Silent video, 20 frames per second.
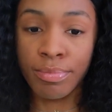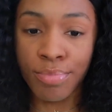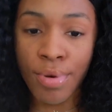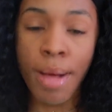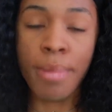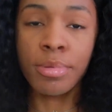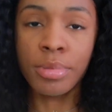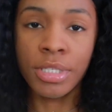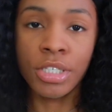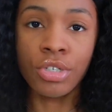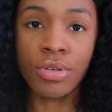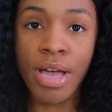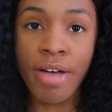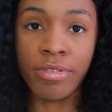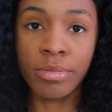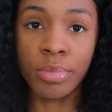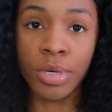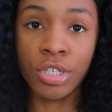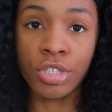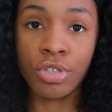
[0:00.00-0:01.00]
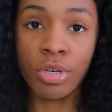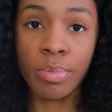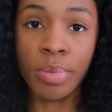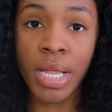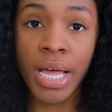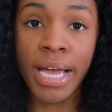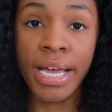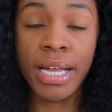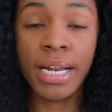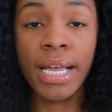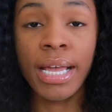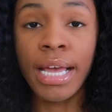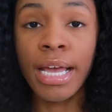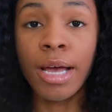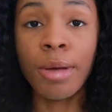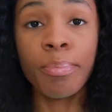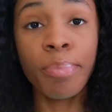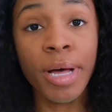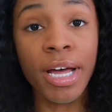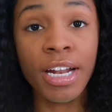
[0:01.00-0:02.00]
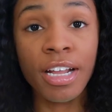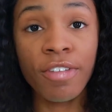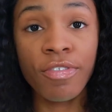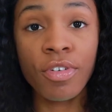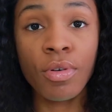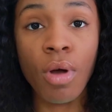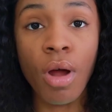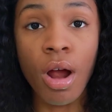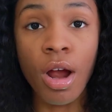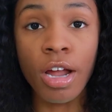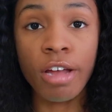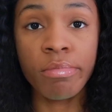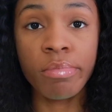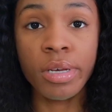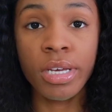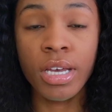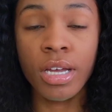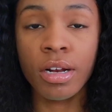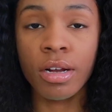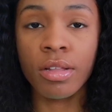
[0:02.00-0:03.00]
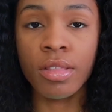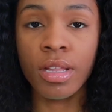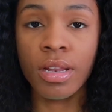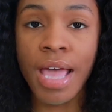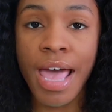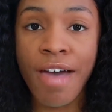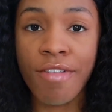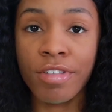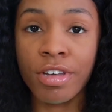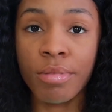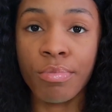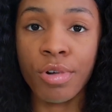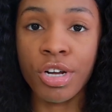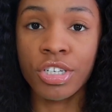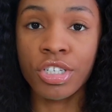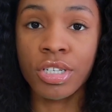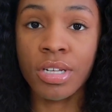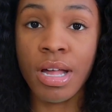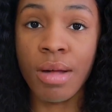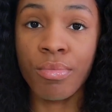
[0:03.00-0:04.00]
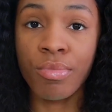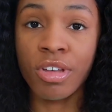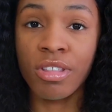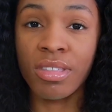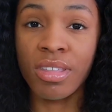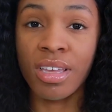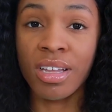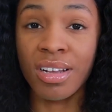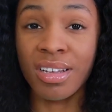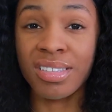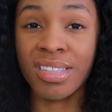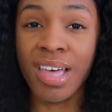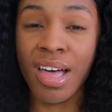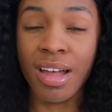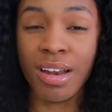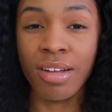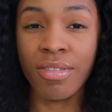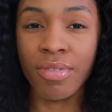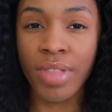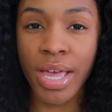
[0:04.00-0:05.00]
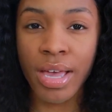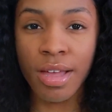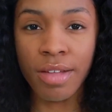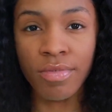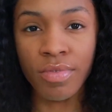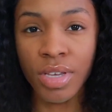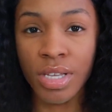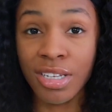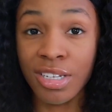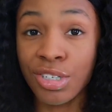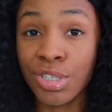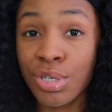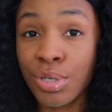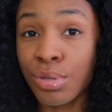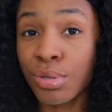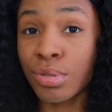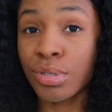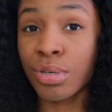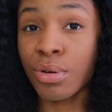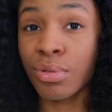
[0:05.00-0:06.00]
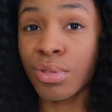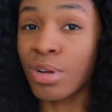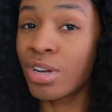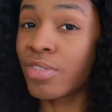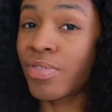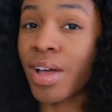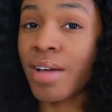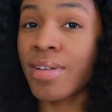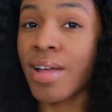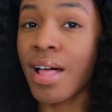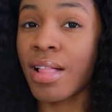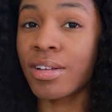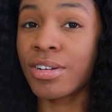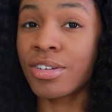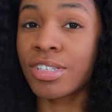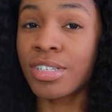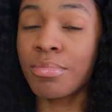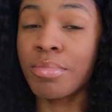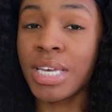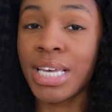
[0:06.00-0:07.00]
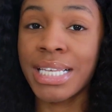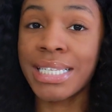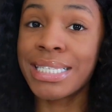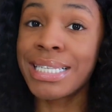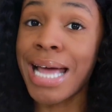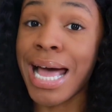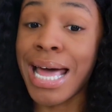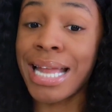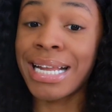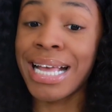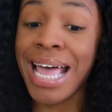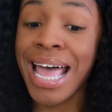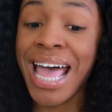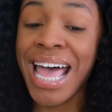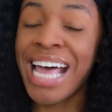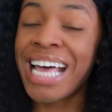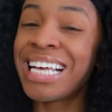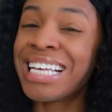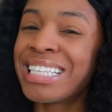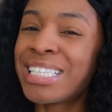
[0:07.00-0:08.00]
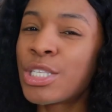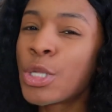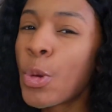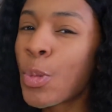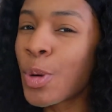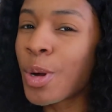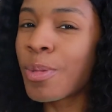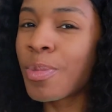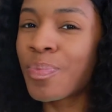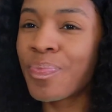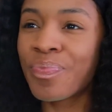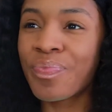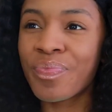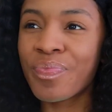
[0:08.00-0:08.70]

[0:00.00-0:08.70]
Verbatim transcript: probably do have a brush to apply it. But if you are a beginner, then having a brush to come with it is kind of like convenient too. So $35 to me is not super,